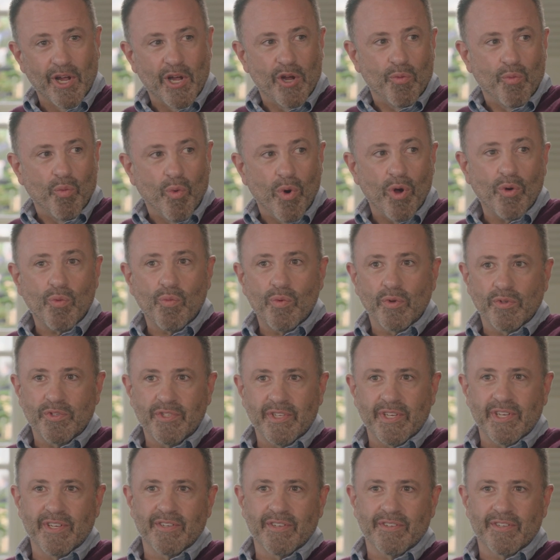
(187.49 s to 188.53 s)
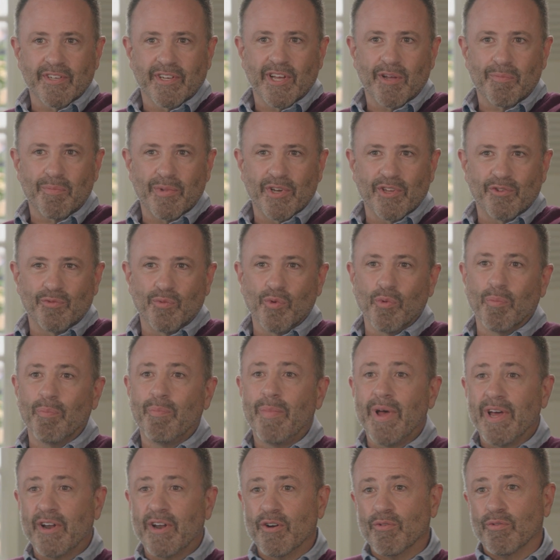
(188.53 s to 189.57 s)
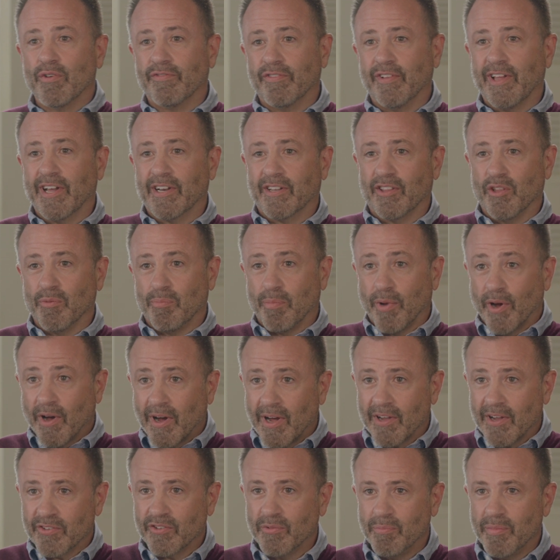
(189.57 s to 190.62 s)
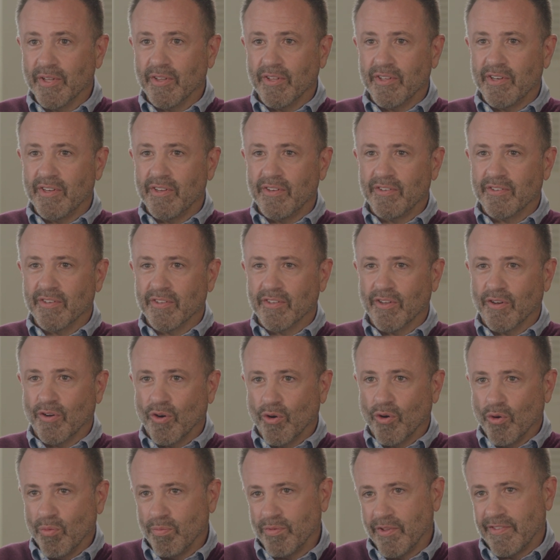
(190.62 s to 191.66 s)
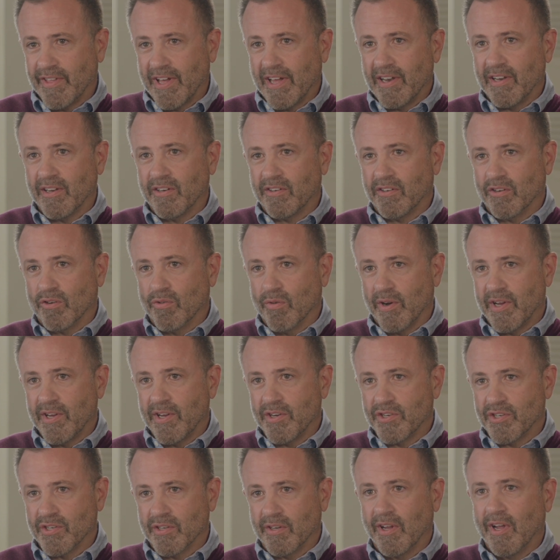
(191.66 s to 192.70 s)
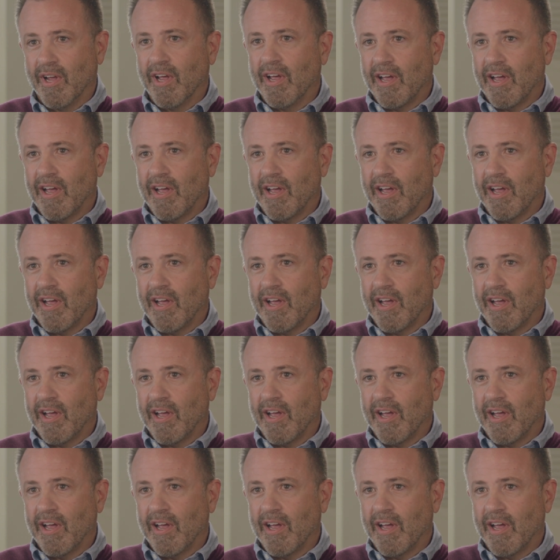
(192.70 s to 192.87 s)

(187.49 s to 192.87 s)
what we'll see is the companies will better reflect the possibilities and the hope that that integration